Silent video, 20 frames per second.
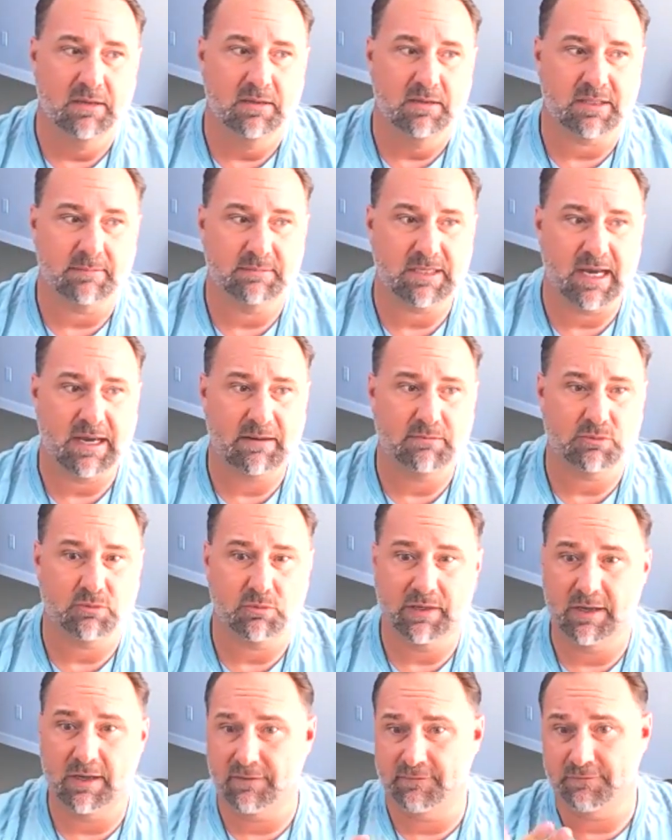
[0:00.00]
sometimes
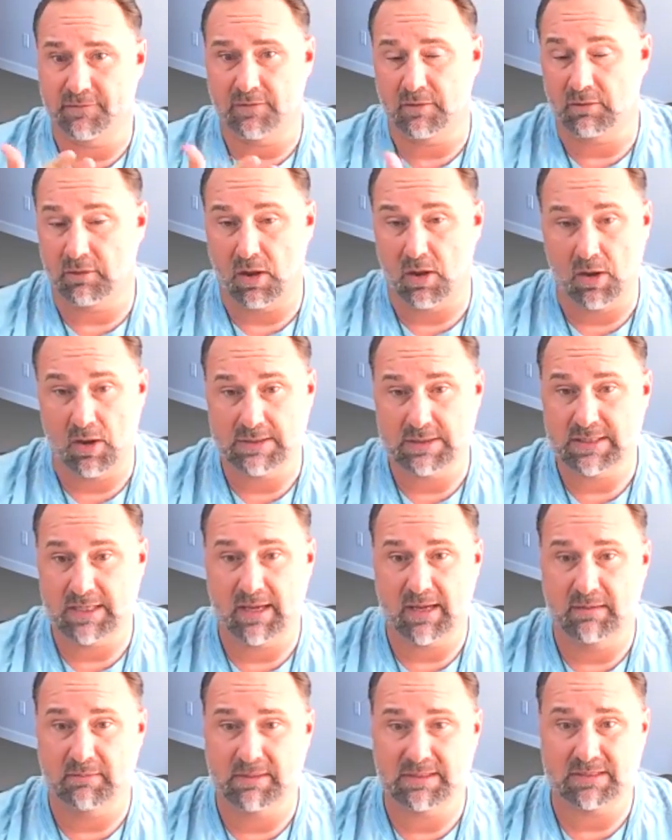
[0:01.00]
we're here for a long
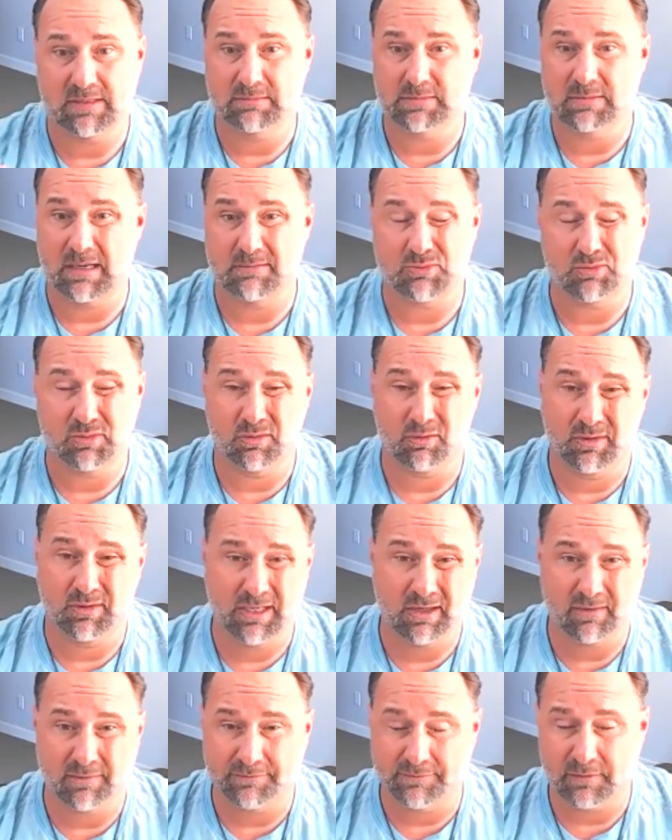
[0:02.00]
time and sometimes we're only
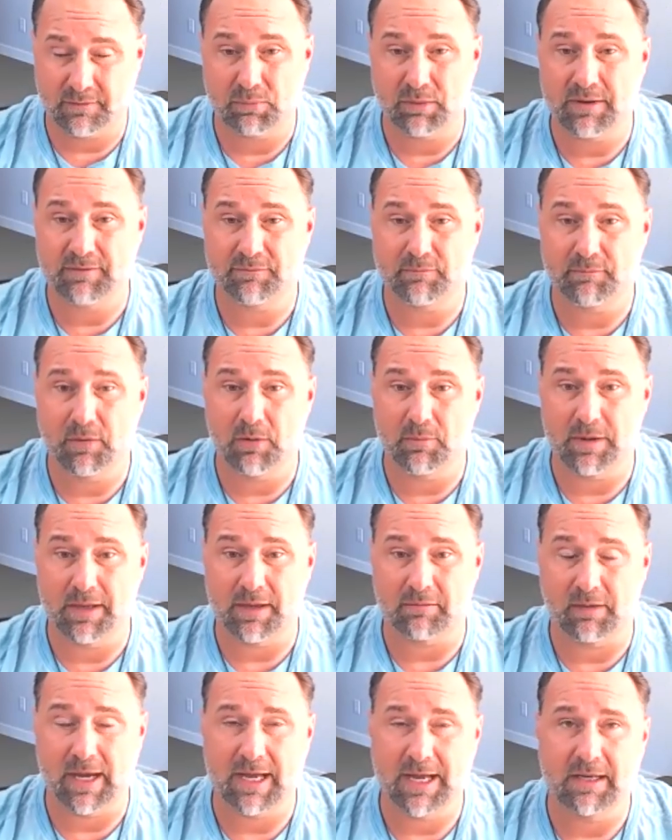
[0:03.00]
here for a brief moment,
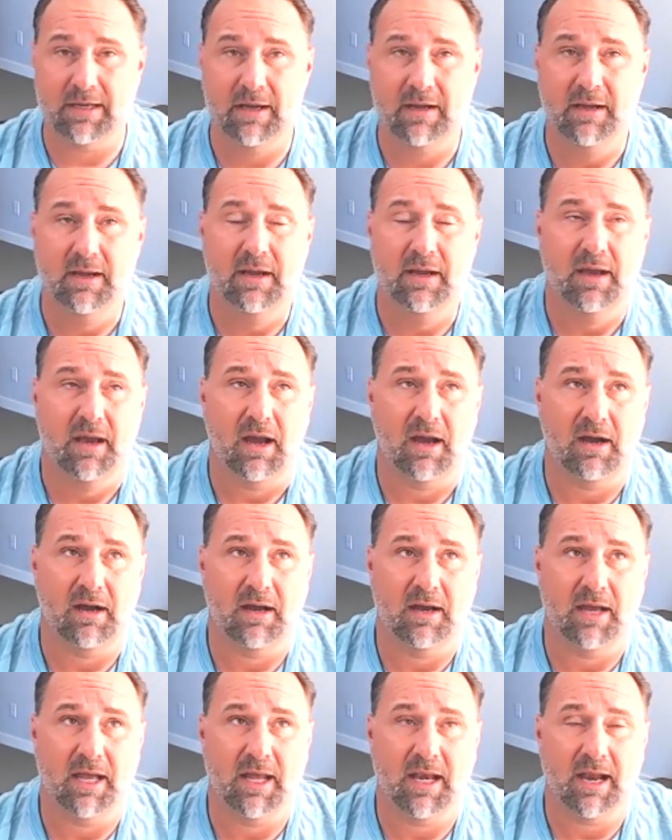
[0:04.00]
right?
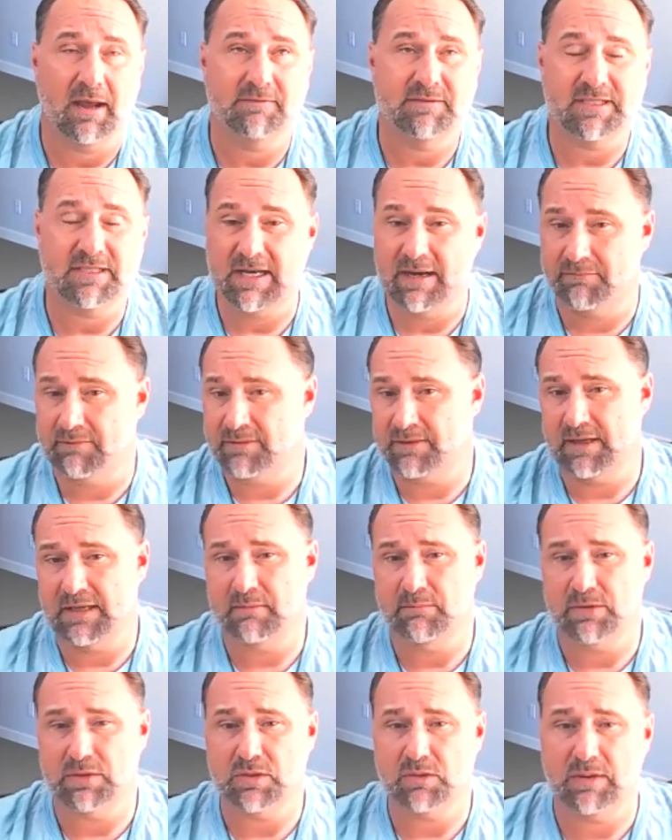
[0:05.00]
uh, and I've seen everything
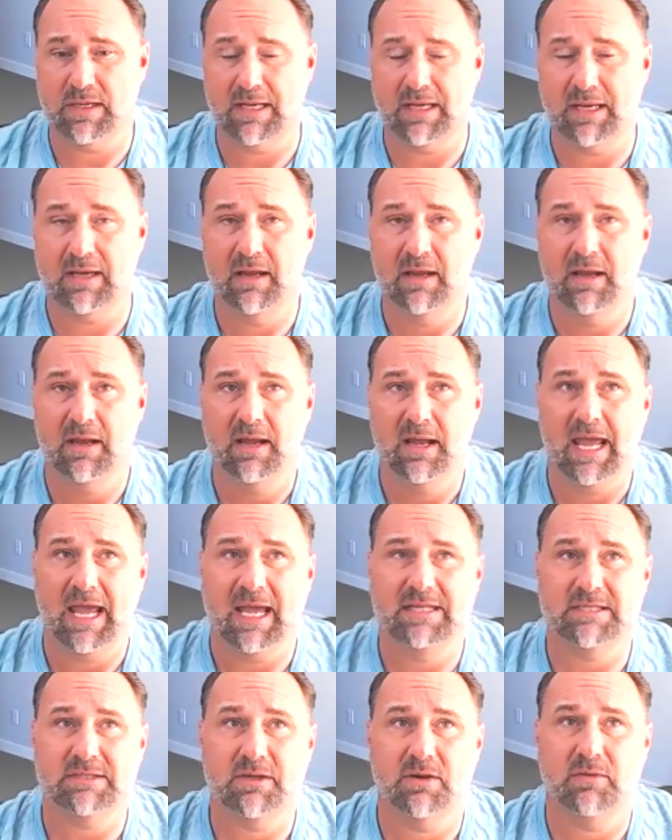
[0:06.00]
in between.
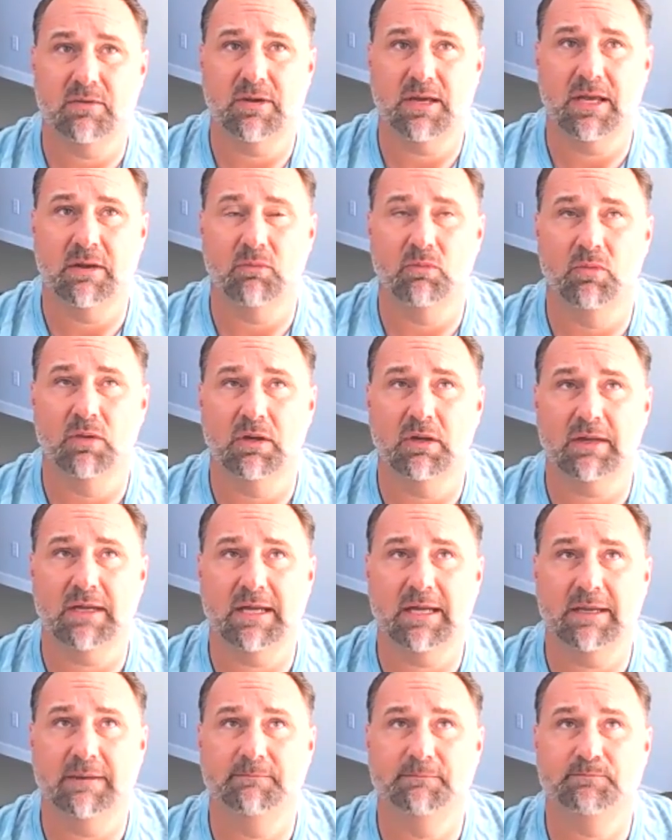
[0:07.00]
And so it
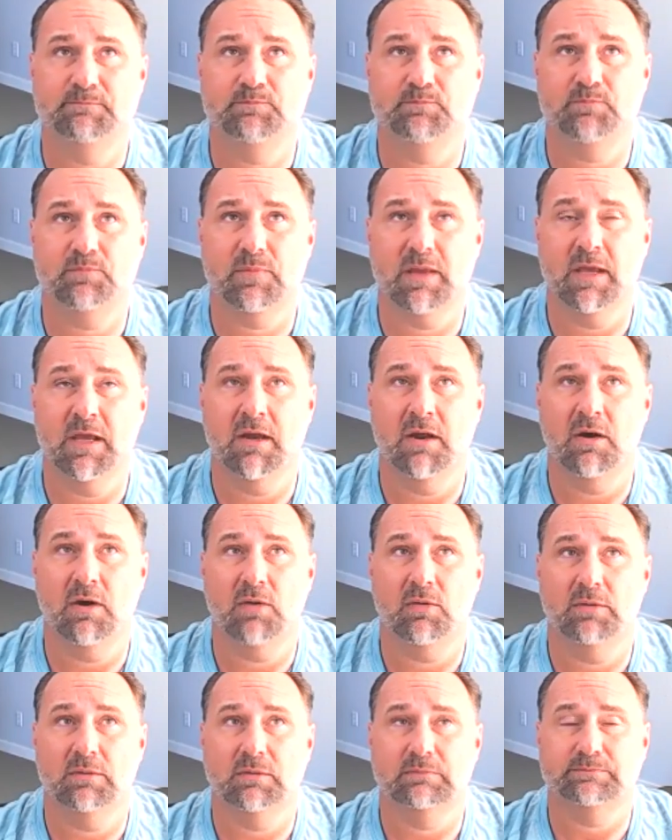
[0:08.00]
really, you
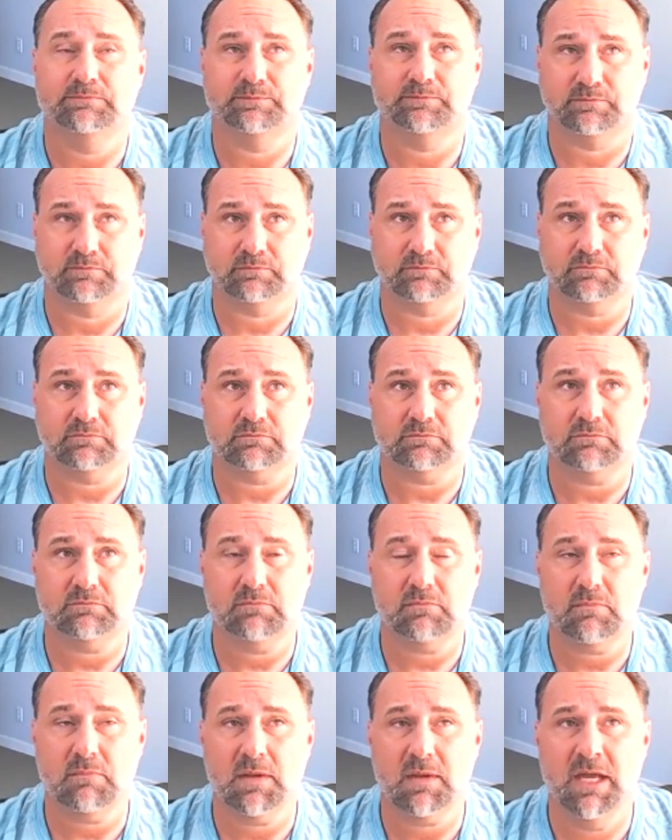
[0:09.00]
know,
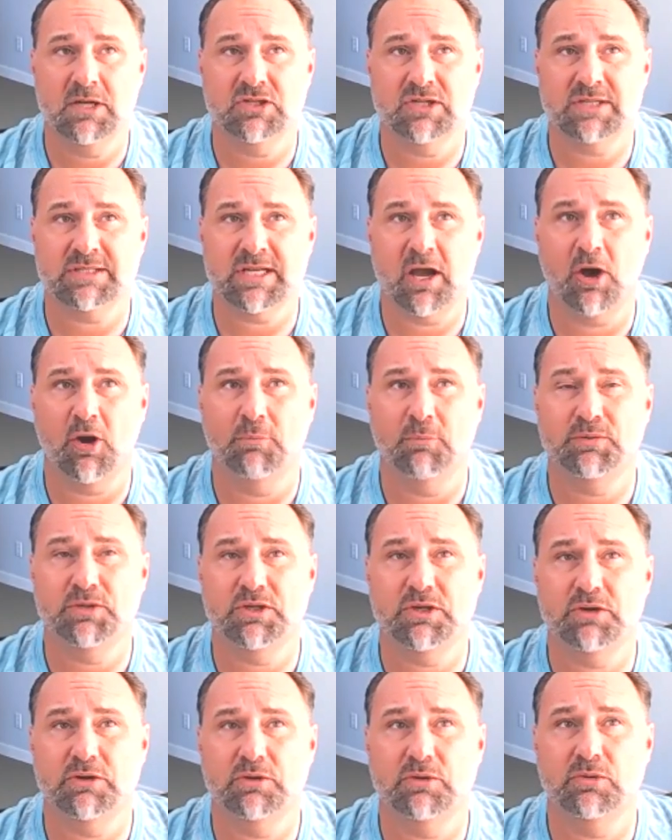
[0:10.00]
it just
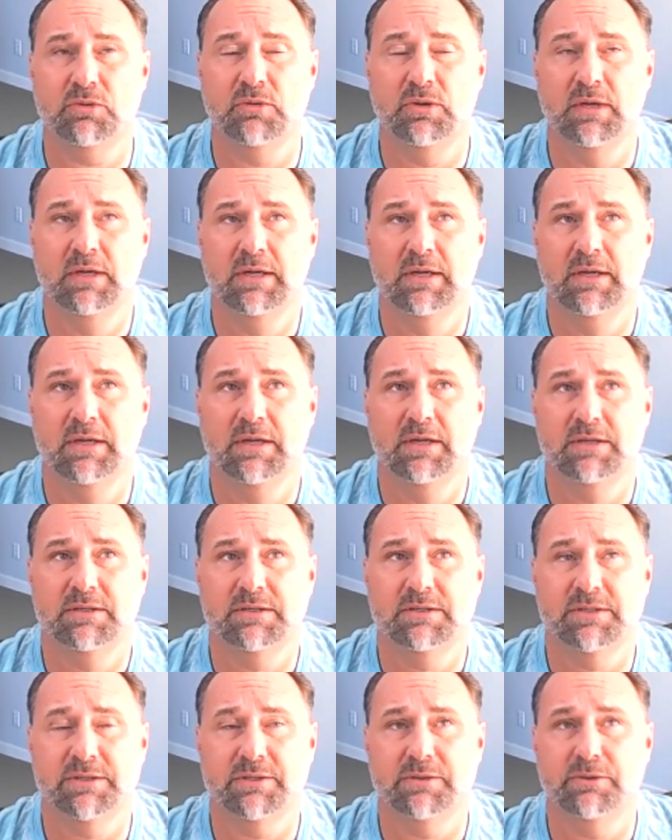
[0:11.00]
helps you
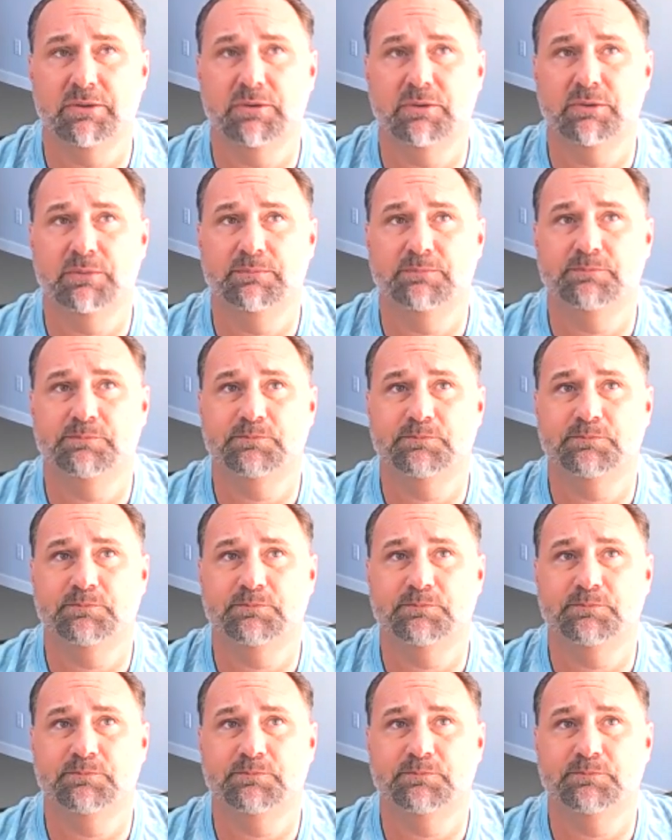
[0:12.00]
to,